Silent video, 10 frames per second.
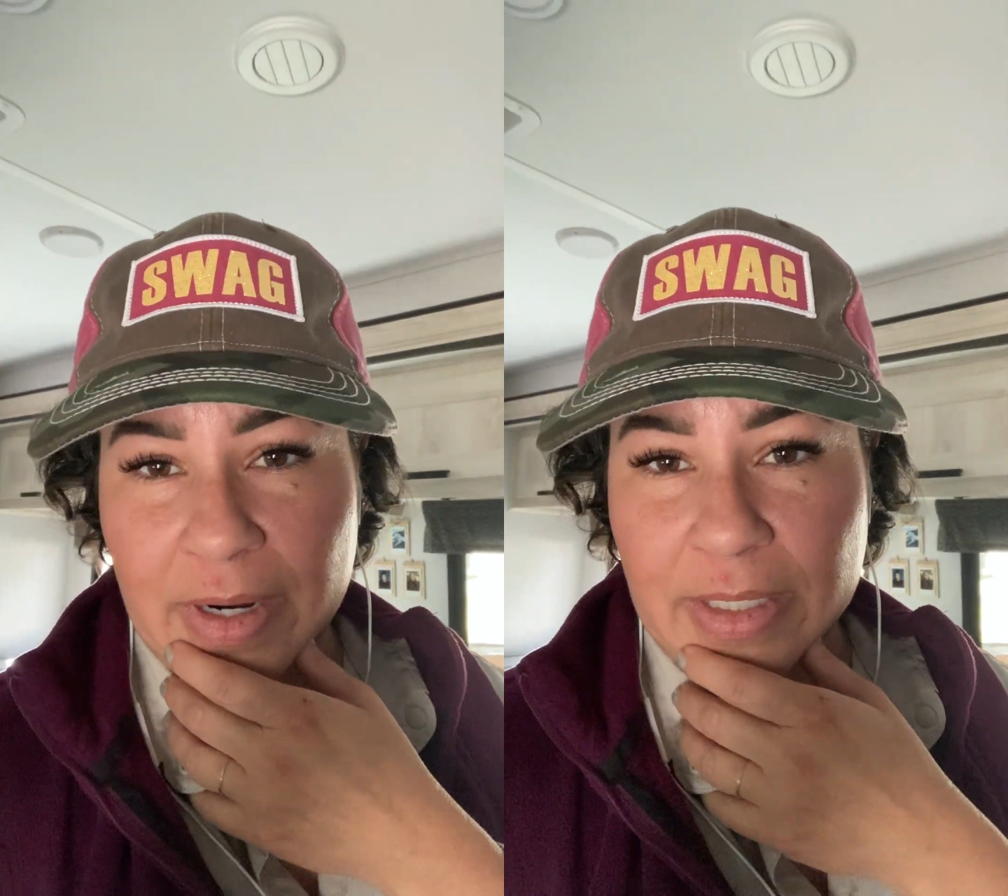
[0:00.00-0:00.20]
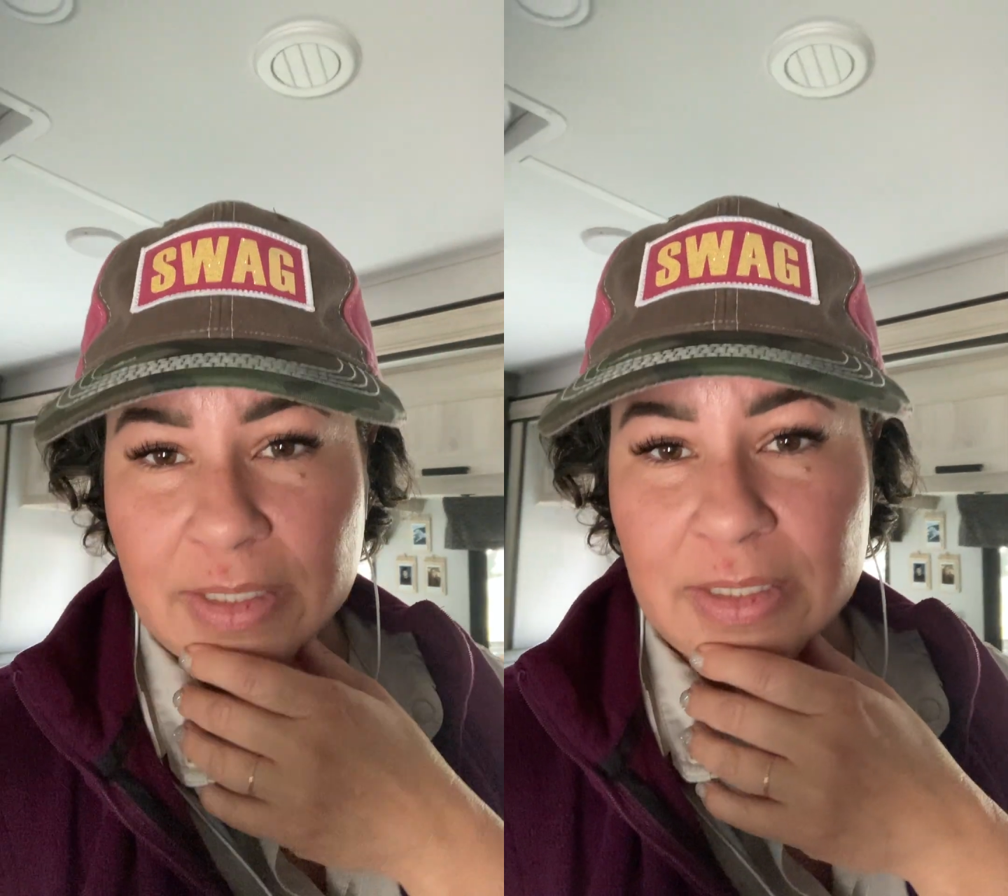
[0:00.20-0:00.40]

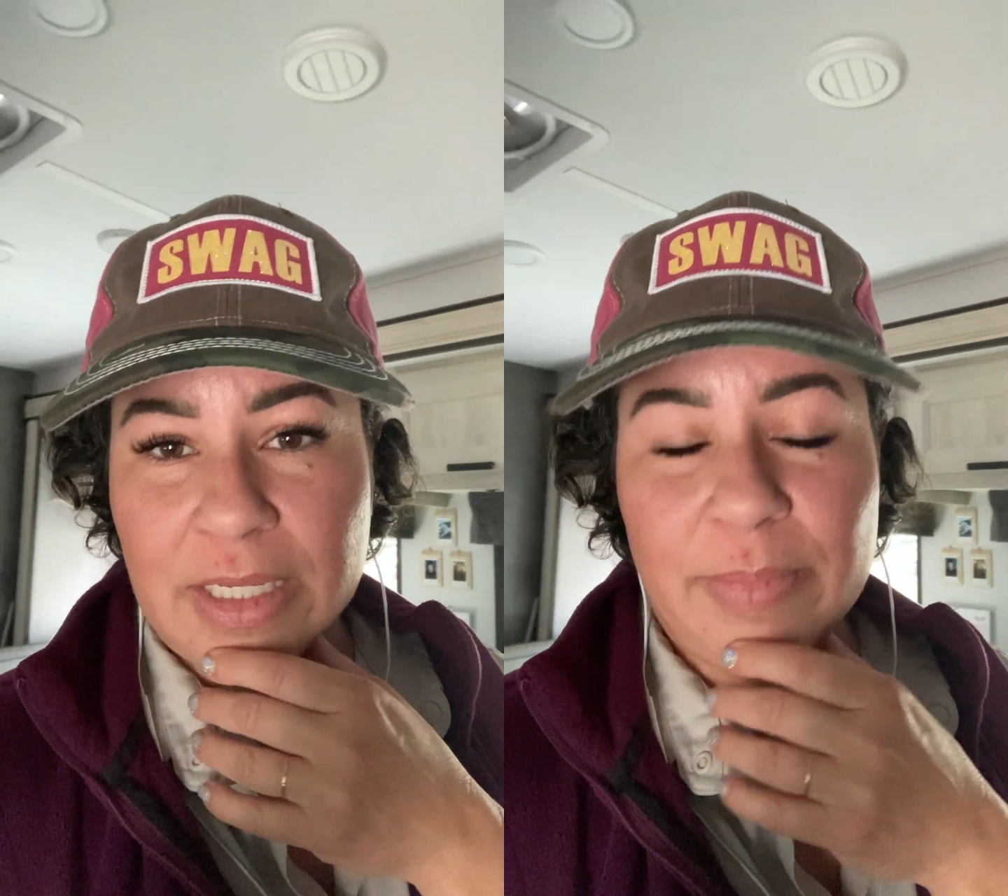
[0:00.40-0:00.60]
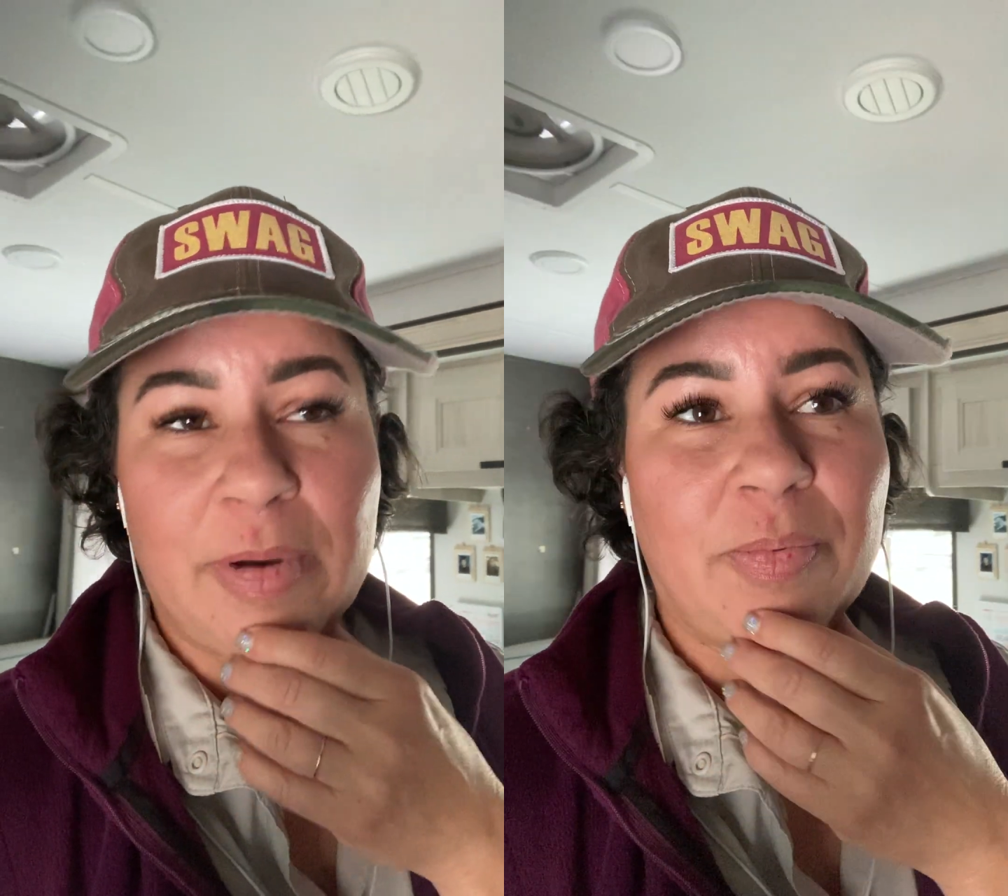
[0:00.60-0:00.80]
I can
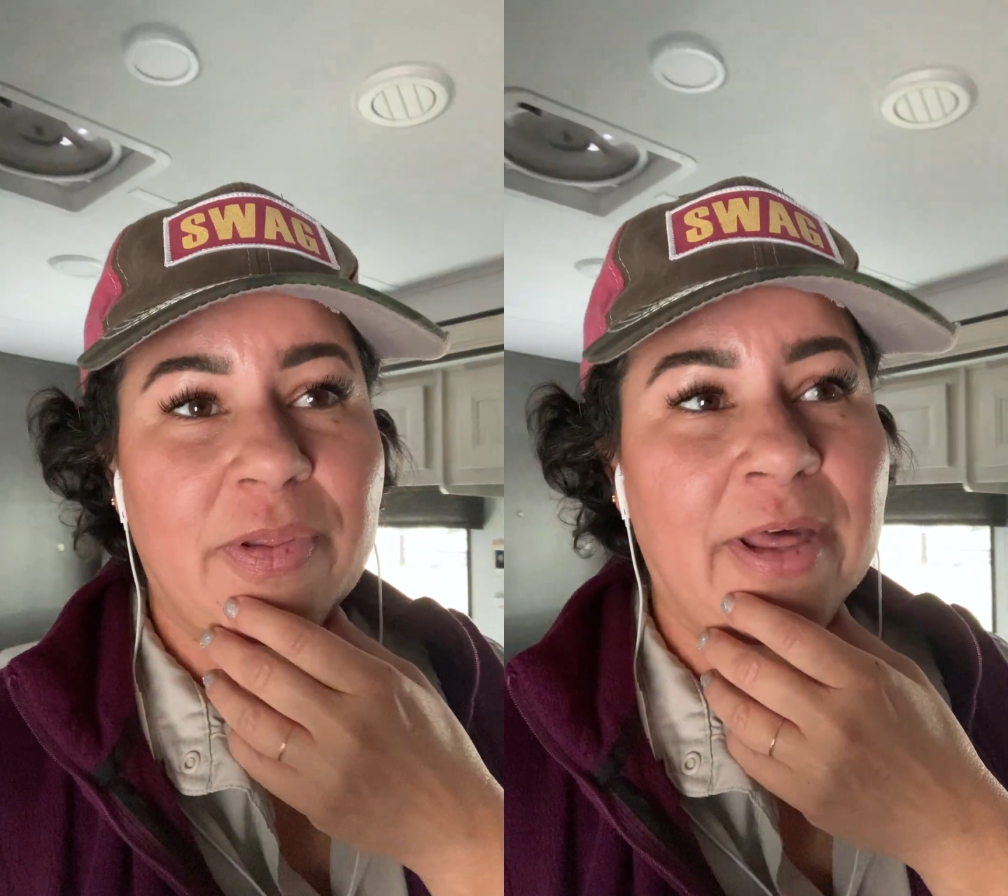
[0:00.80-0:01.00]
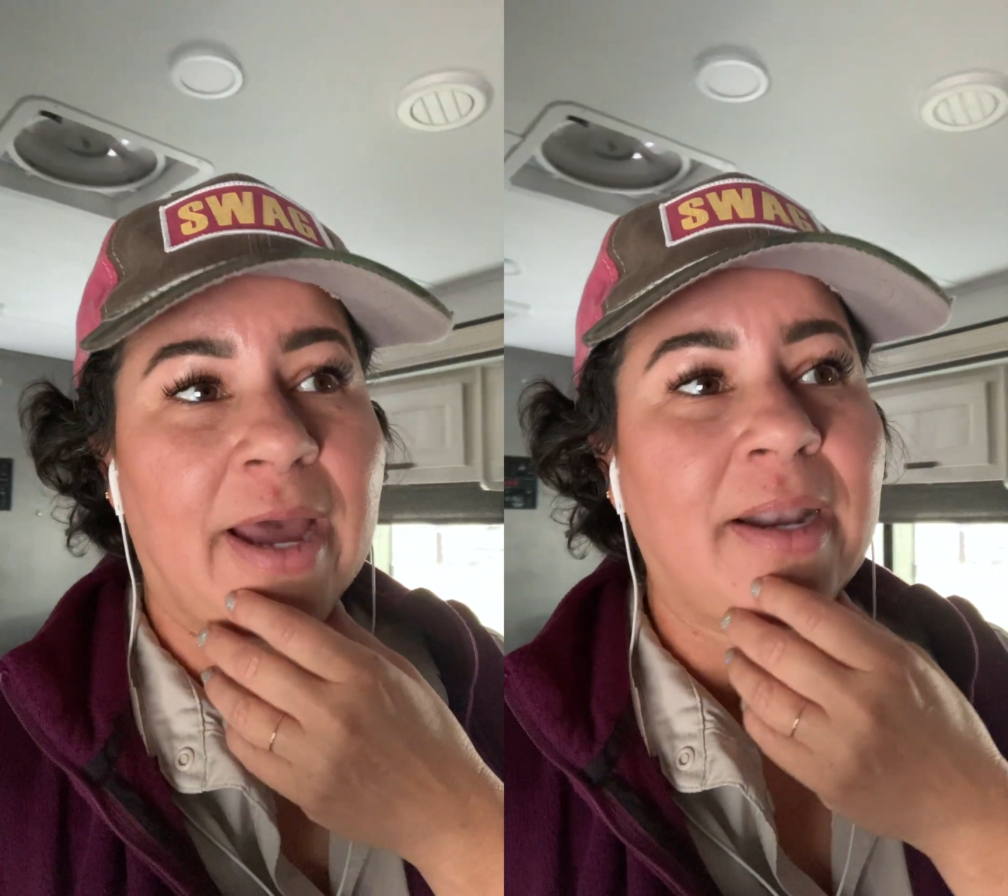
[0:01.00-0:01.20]
keep up with
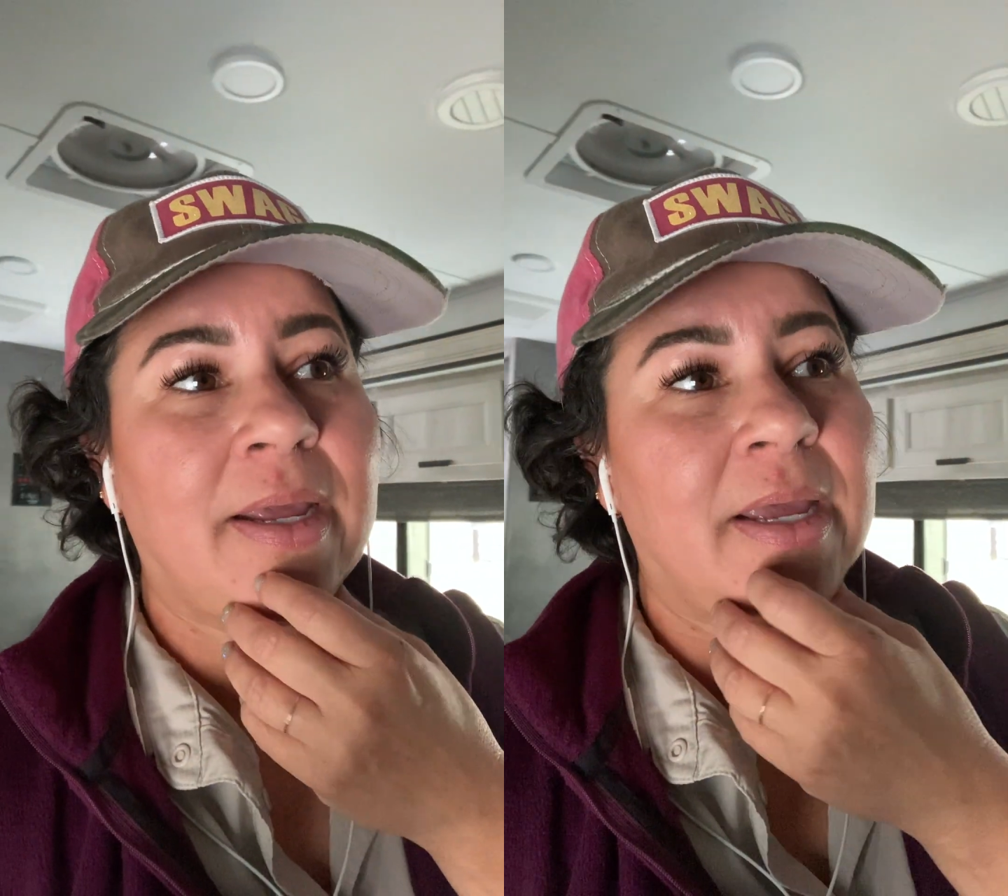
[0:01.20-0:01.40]
that.